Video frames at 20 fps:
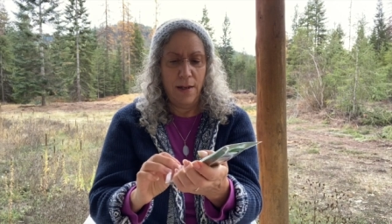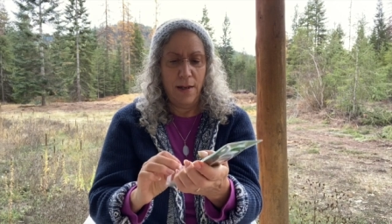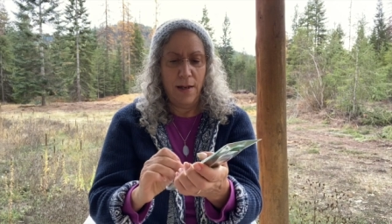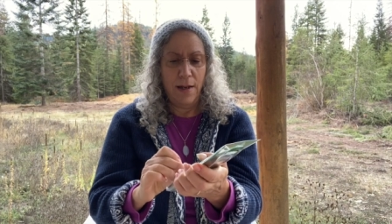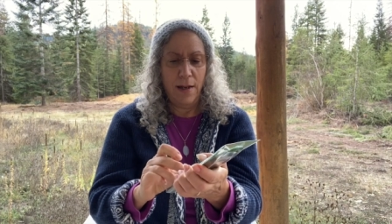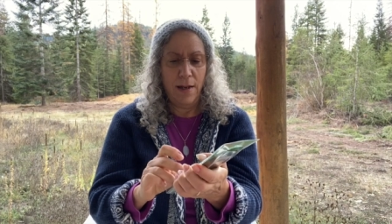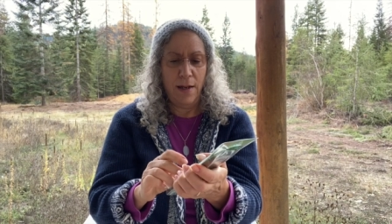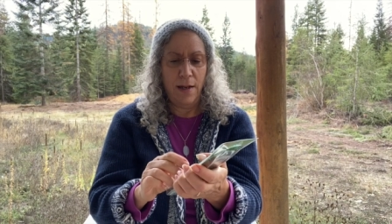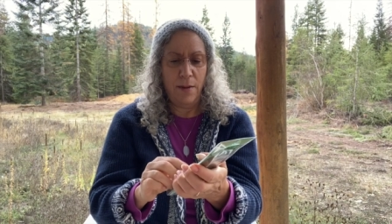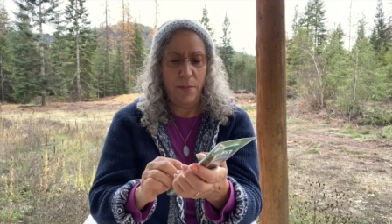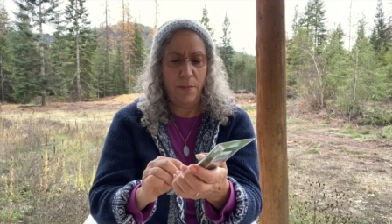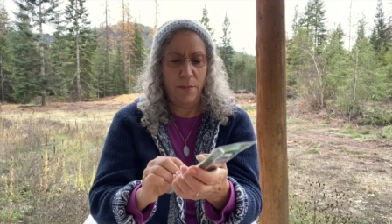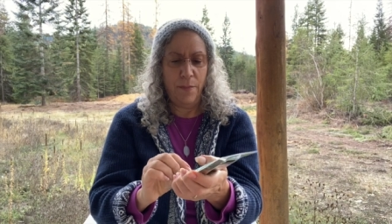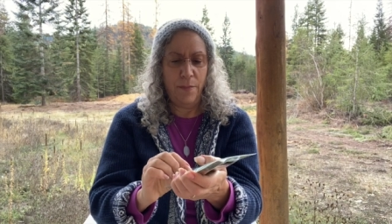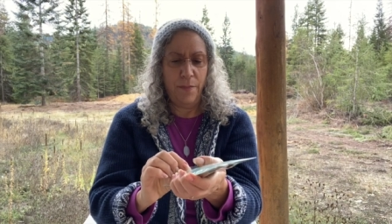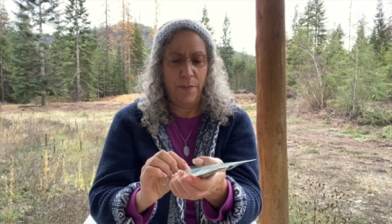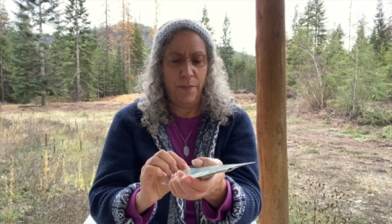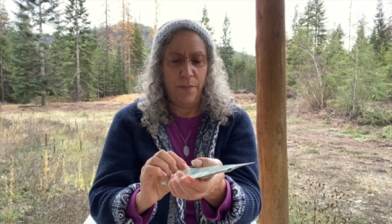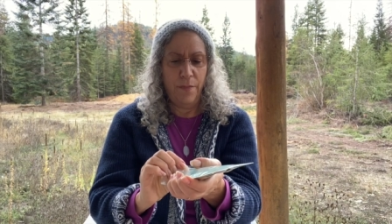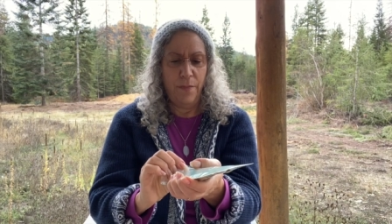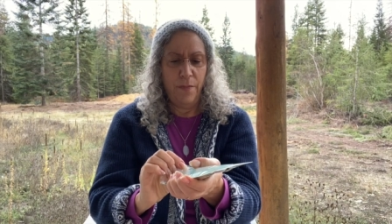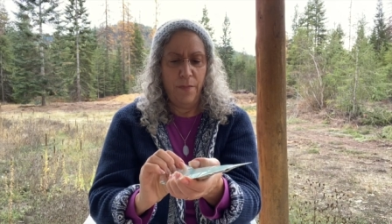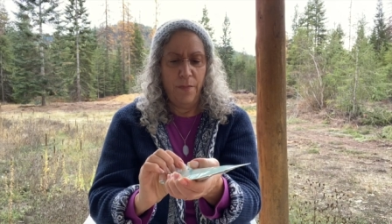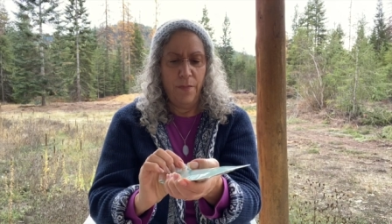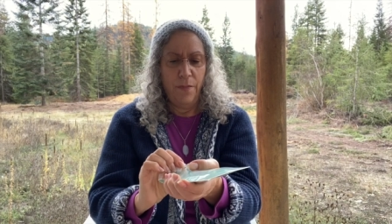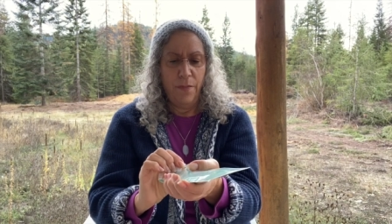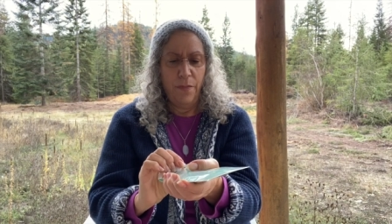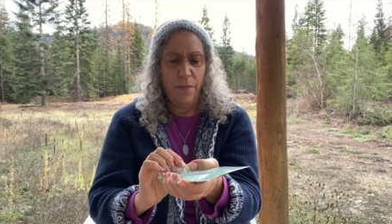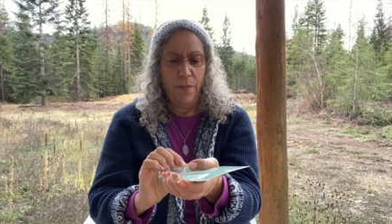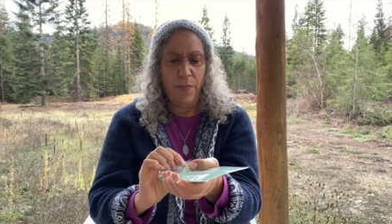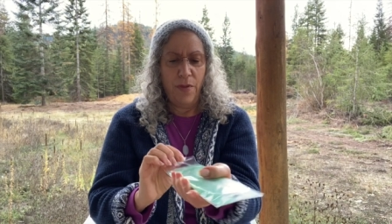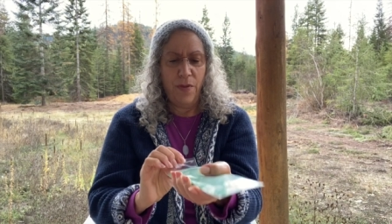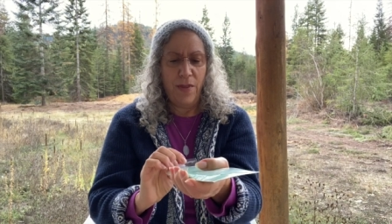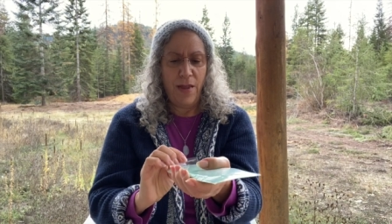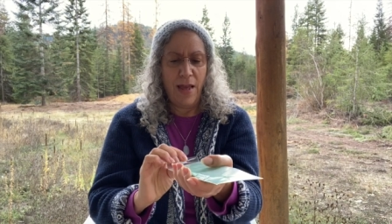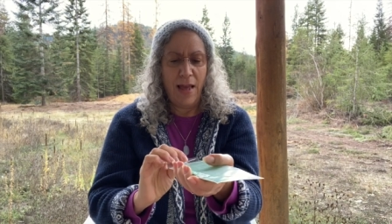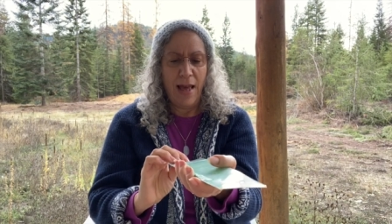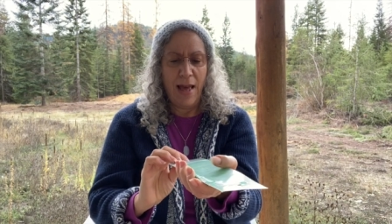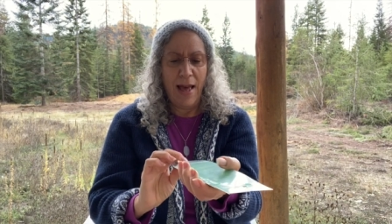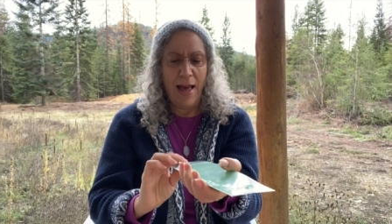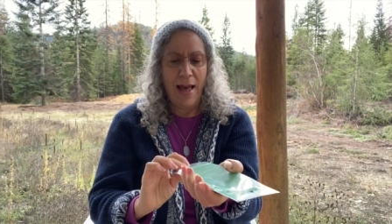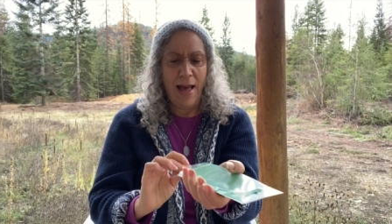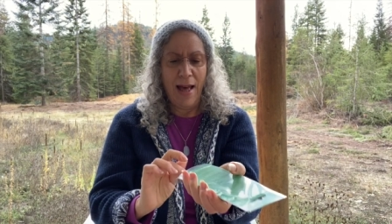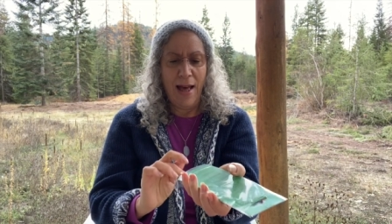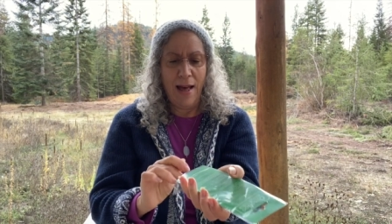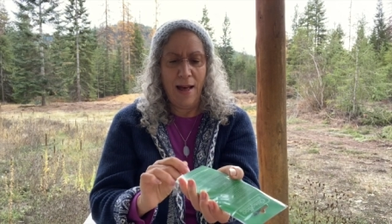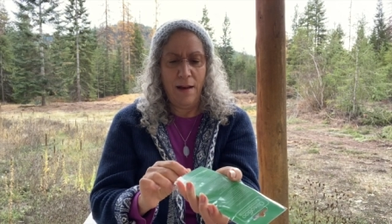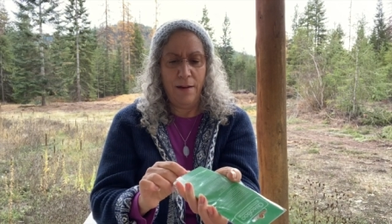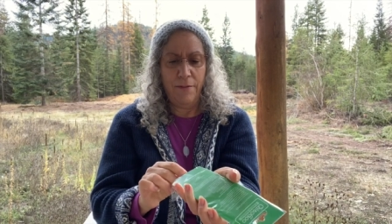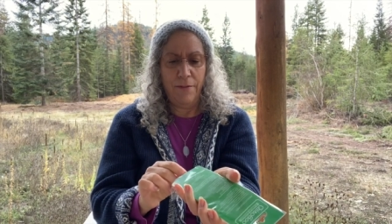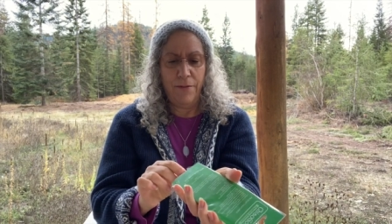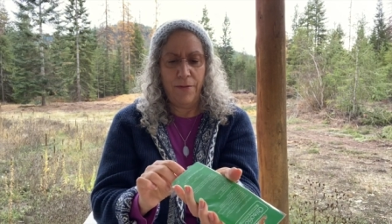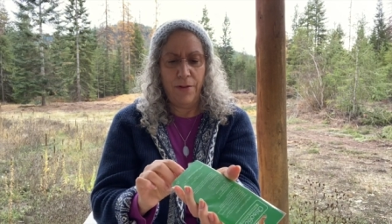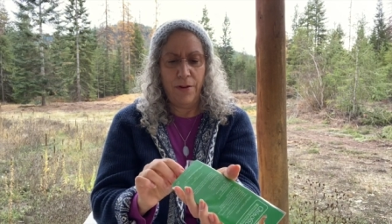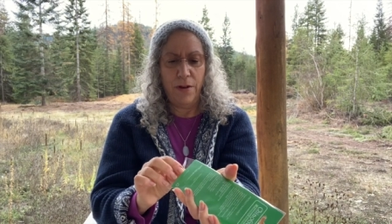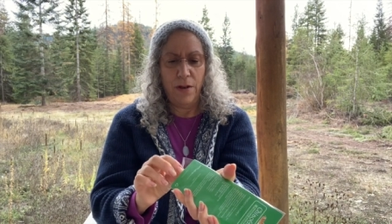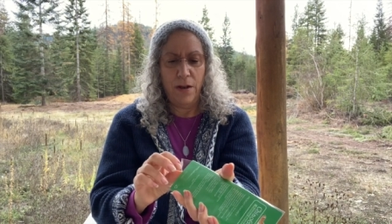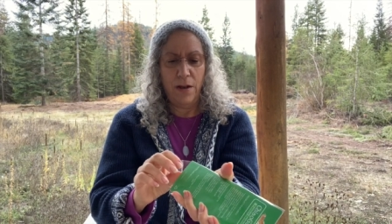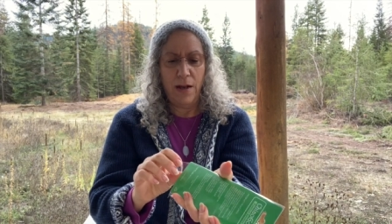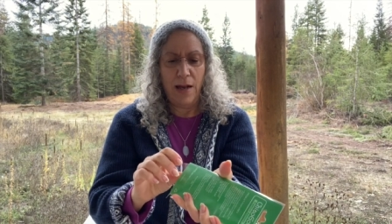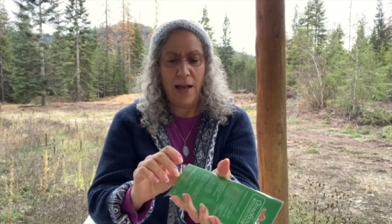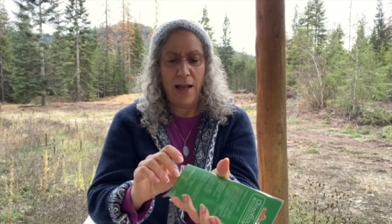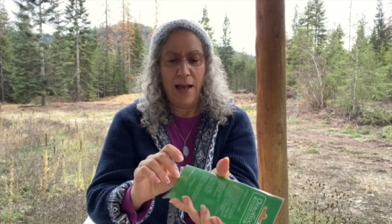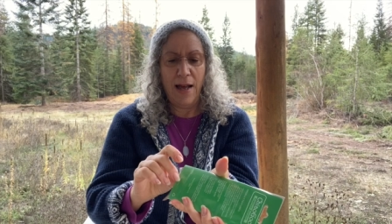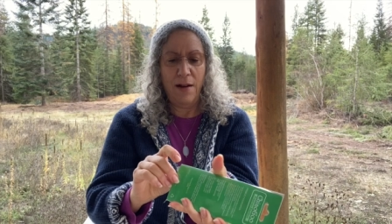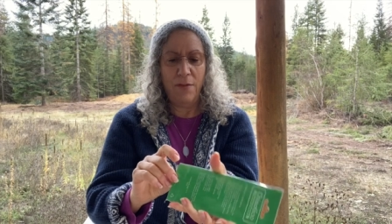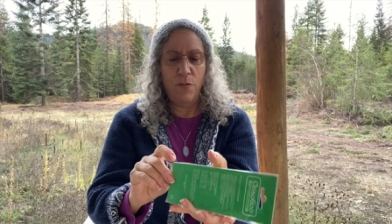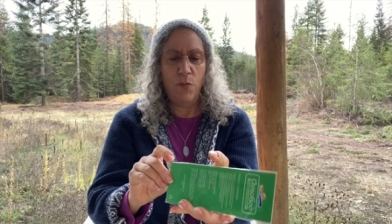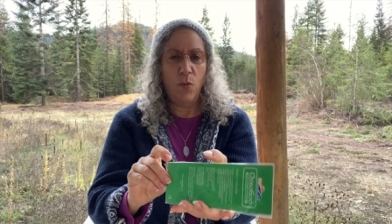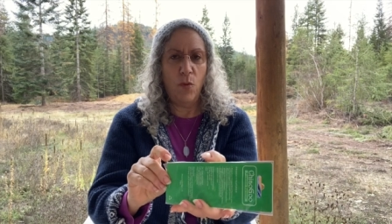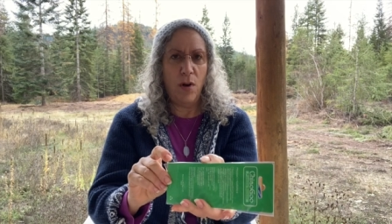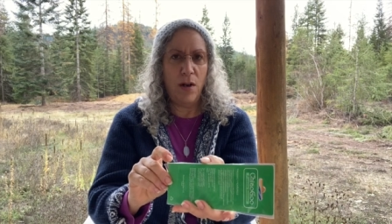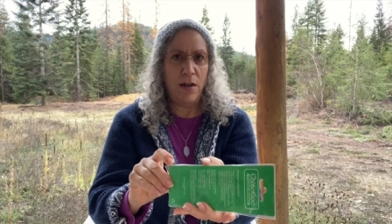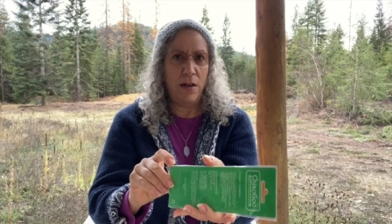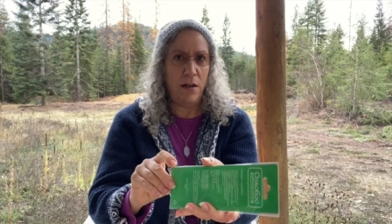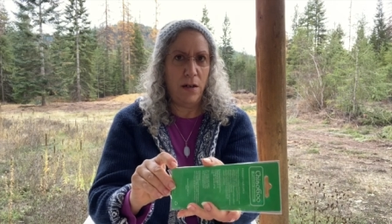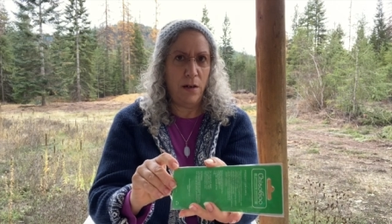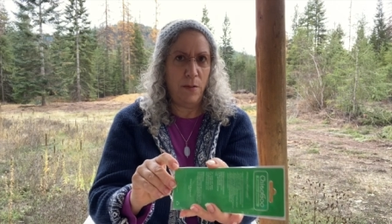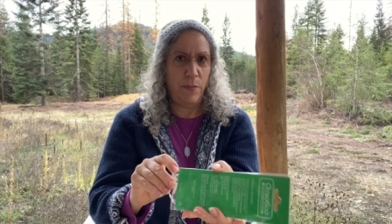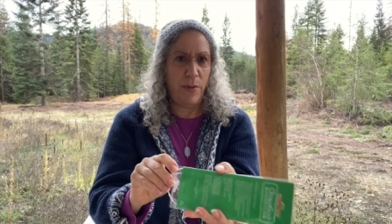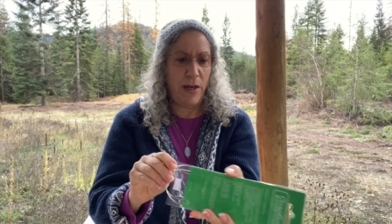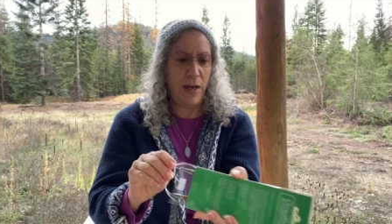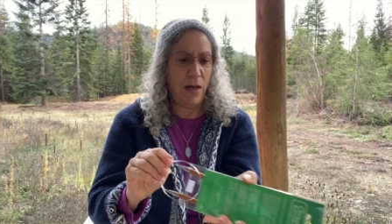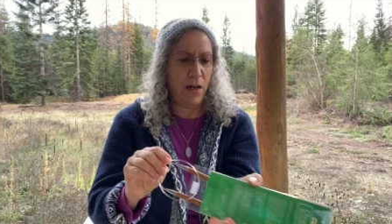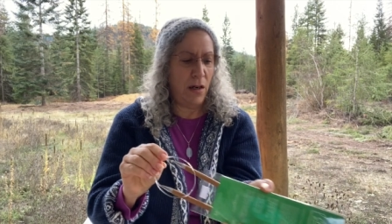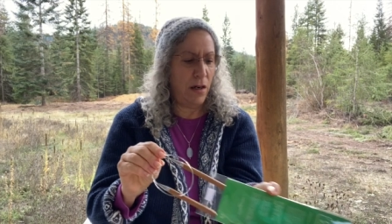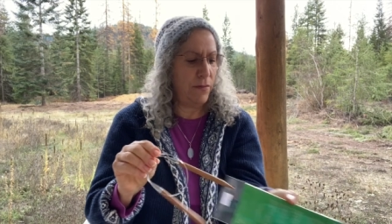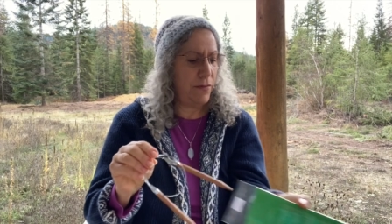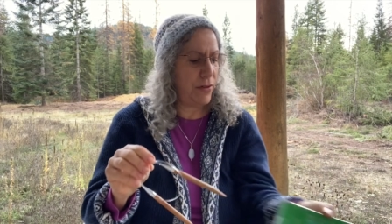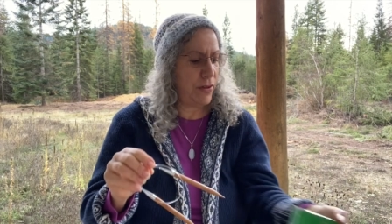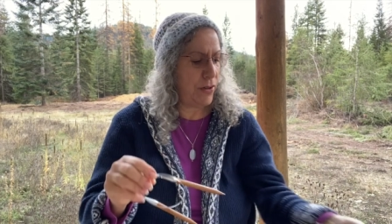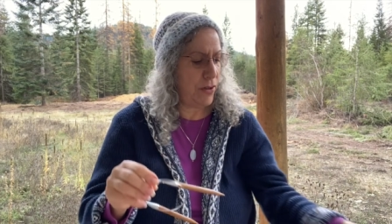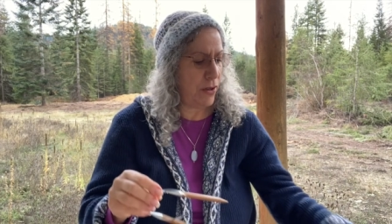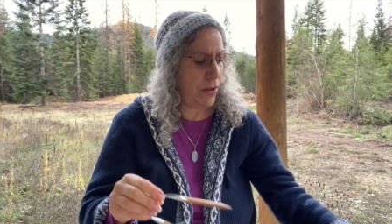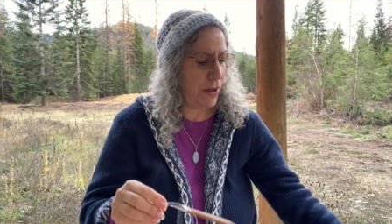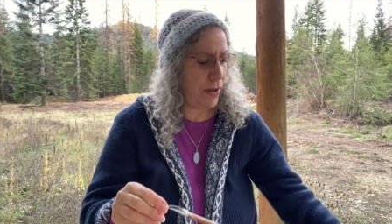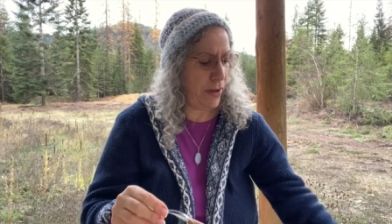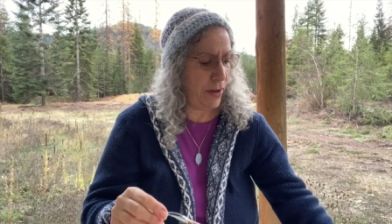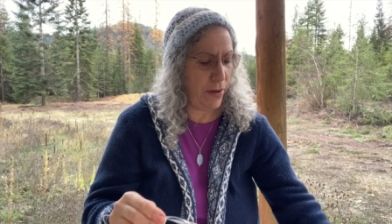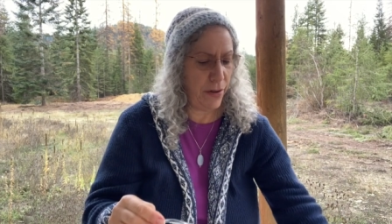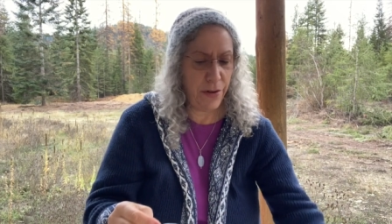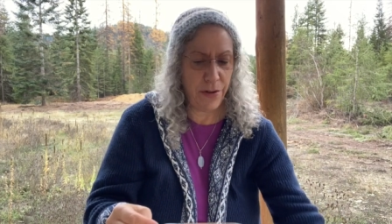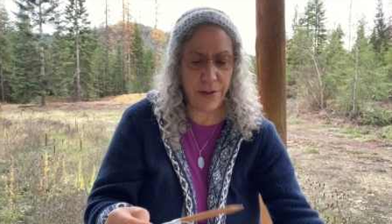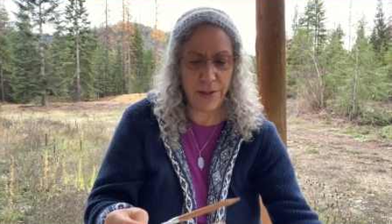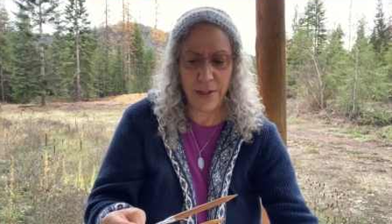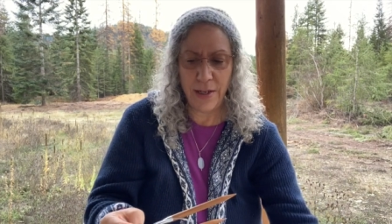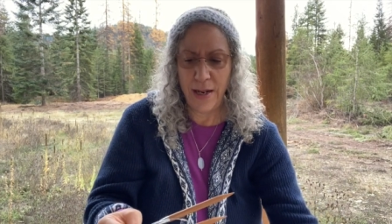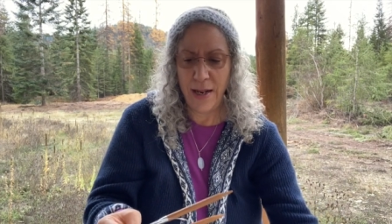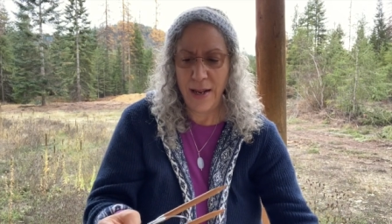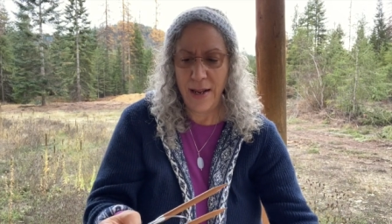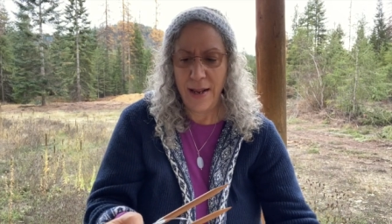Um, but they have, I have one pair of circulars,